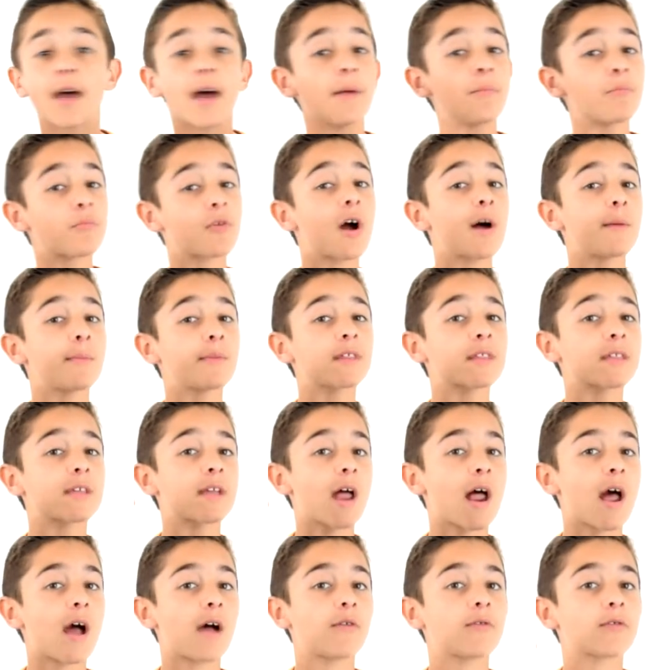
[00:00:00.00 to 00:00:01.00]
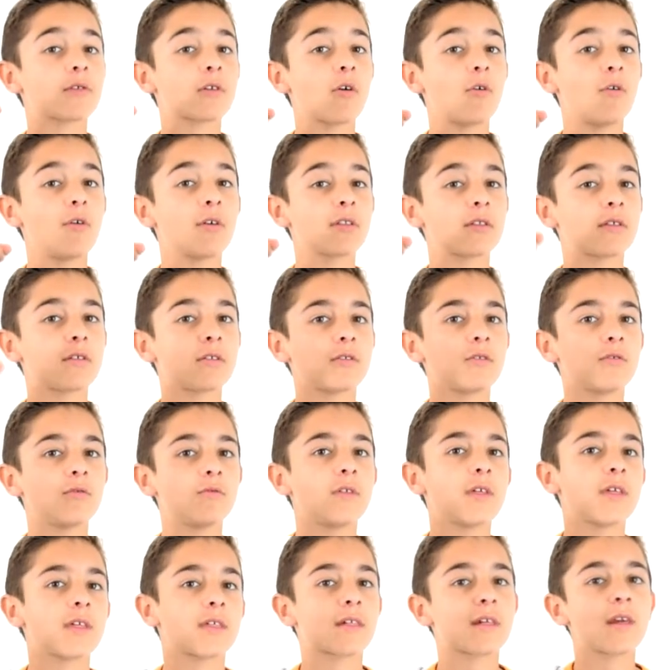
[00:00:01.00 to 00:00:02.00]
I promised that I was going to do
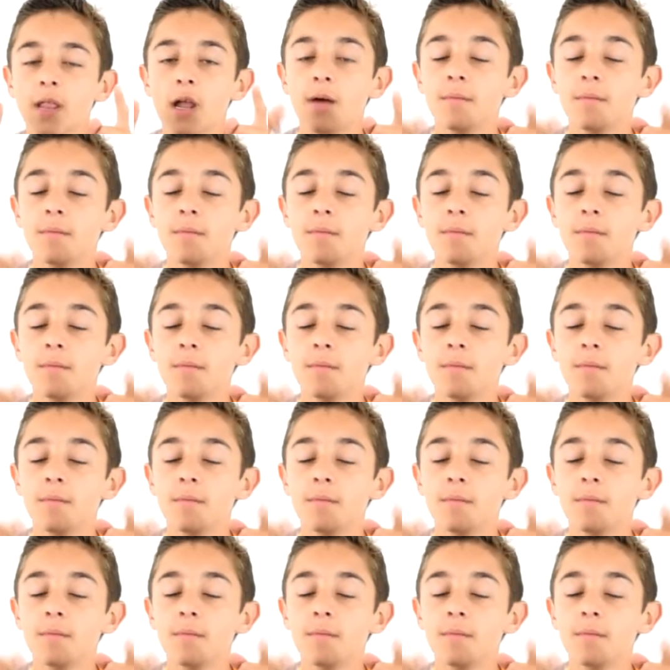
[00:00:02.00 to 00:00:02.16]
this.